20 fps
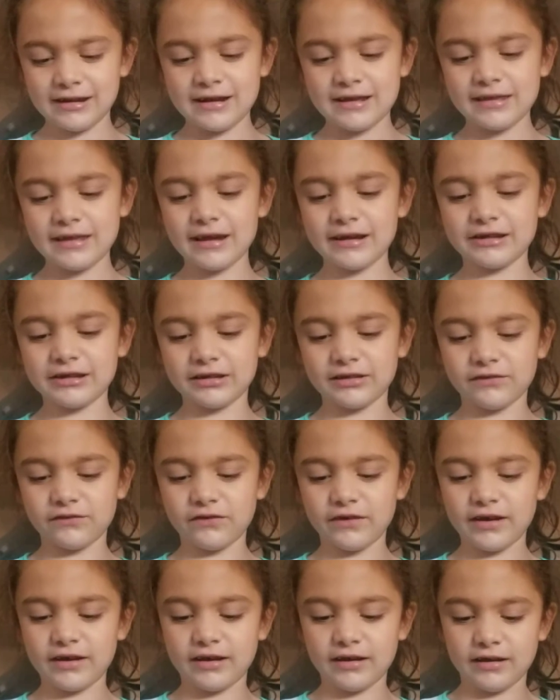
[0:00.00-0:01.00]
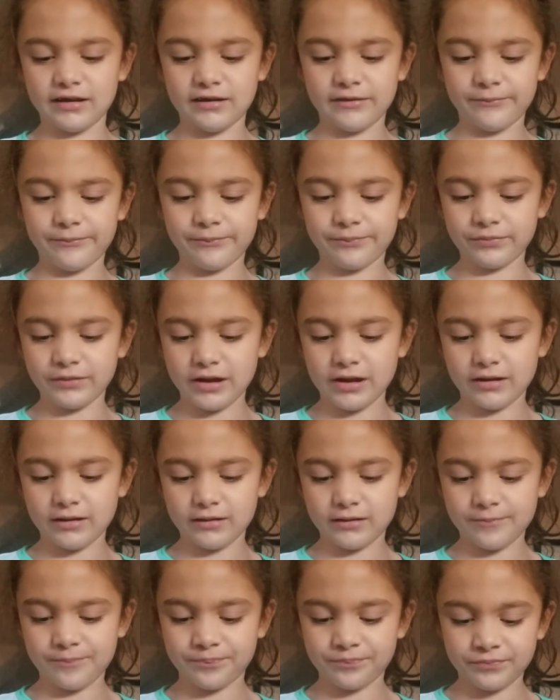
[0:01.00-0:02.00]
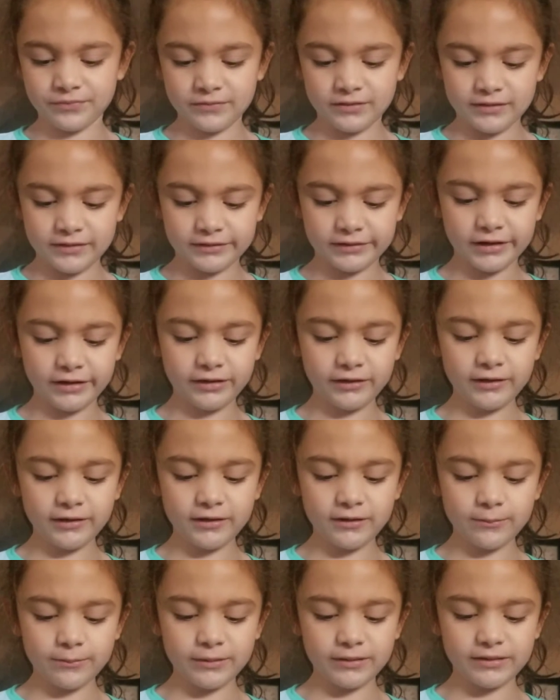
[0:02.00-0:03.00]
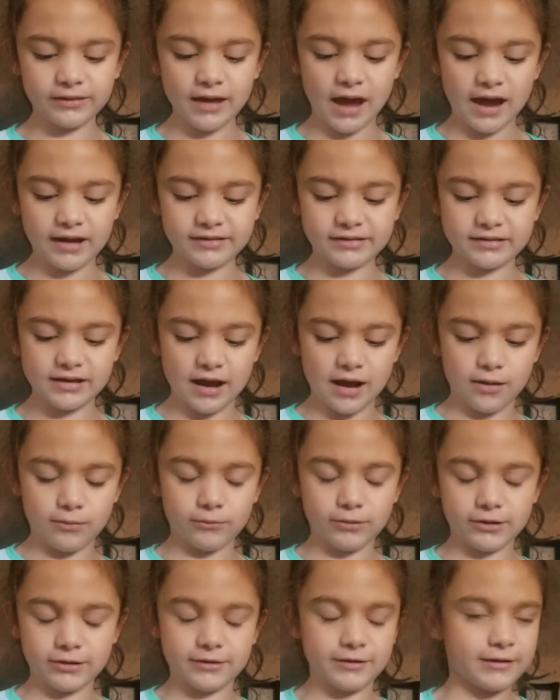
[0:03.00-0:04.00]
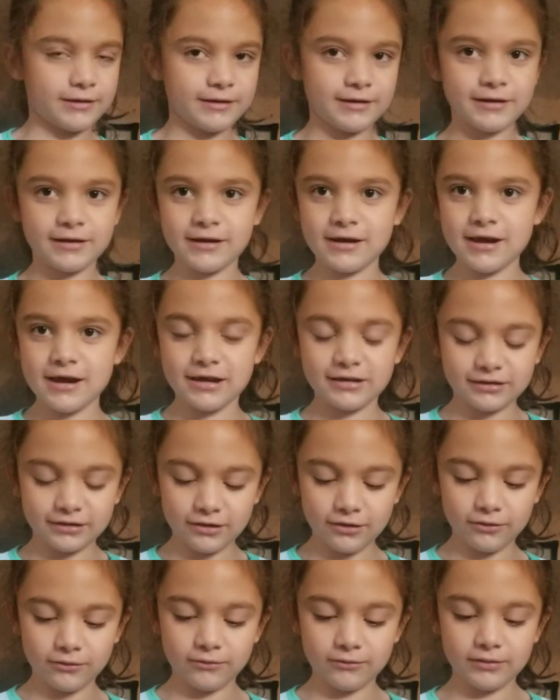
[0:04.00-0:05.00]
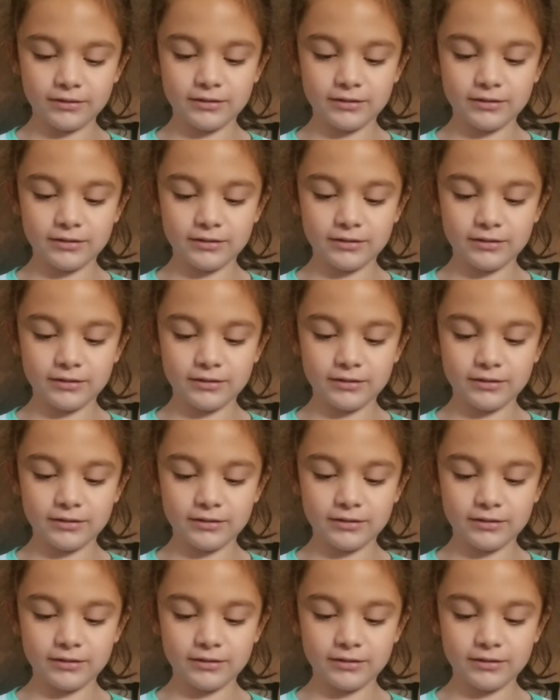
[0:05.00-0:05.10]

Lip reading: they just fake it. Like nothing could be that sour. So